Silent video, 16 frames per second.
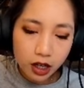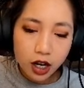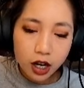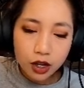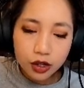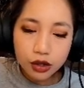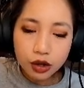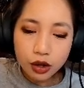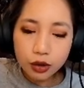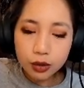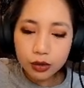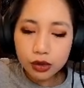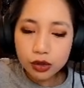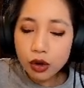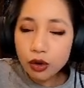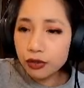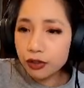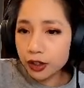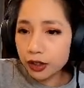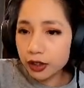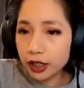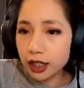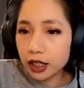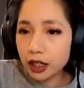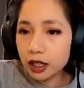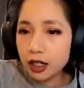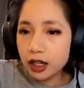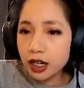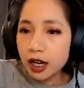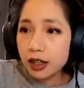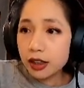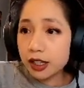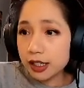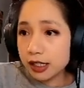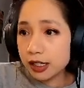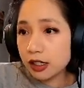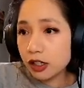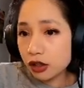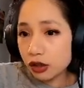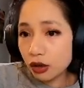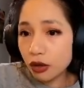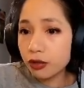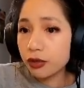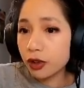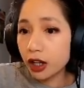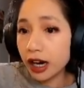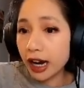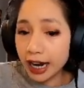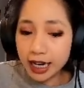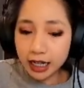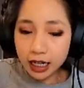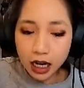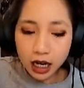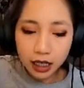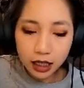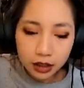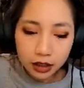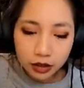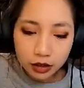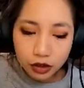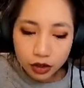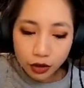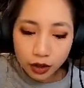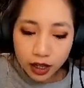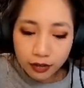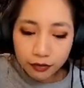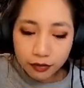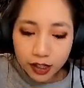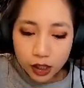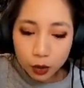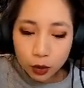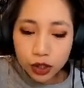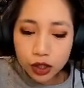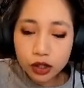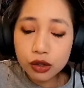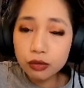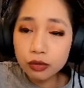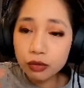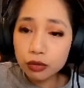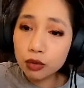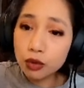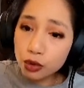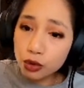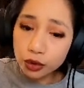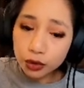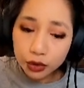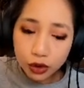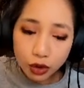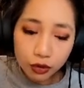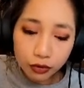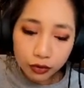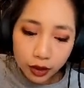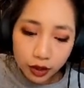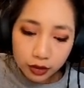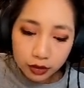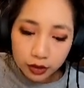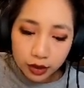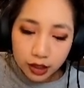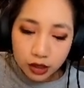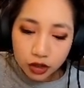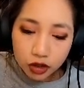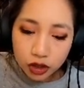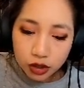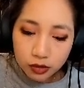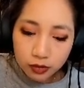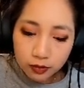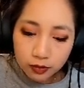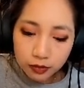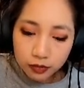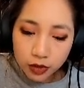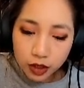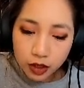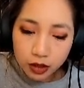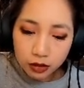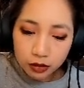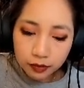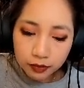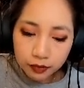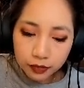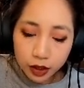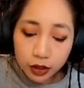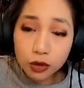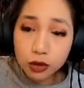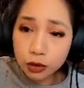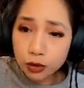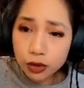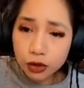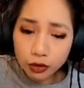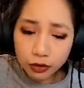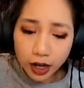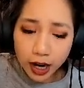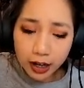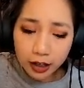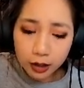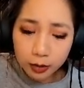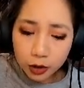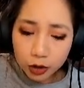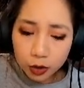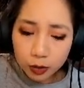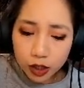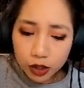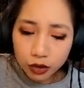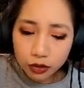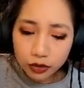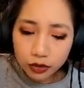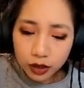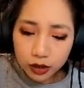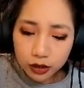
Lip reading: So sulfur here, this is a sulfur anion. So if this was a neutral sulfur, it's just, a neutral sulfur atom, it'd just be sulfur.